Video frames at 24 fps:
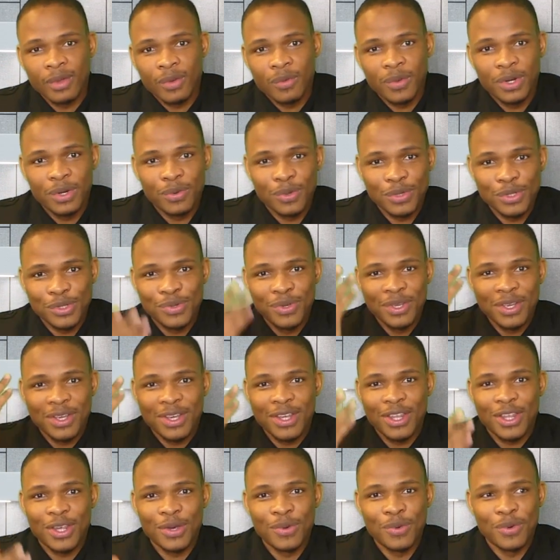when he was doing
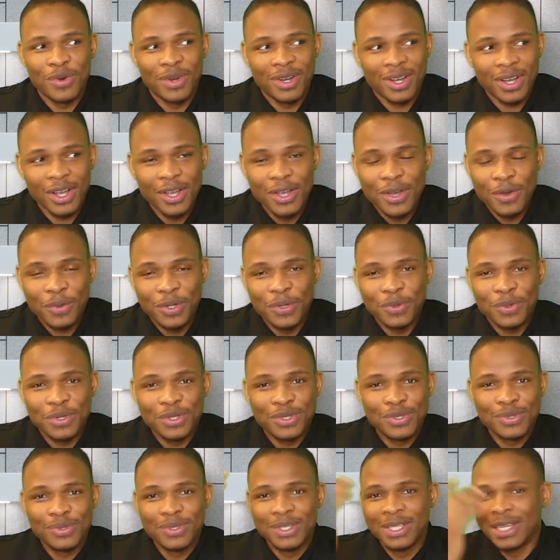kitchen work, when he
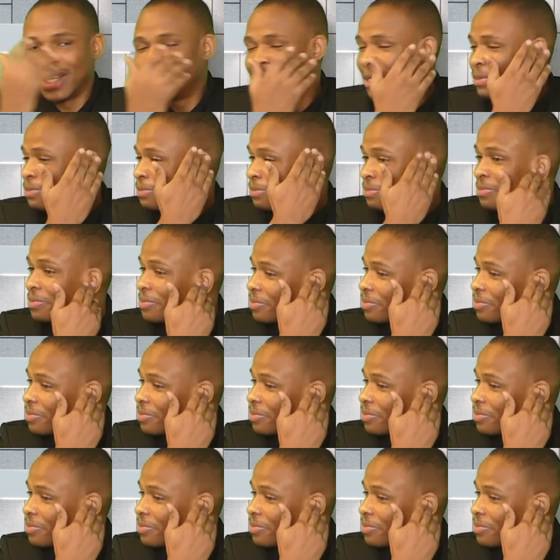was doing um,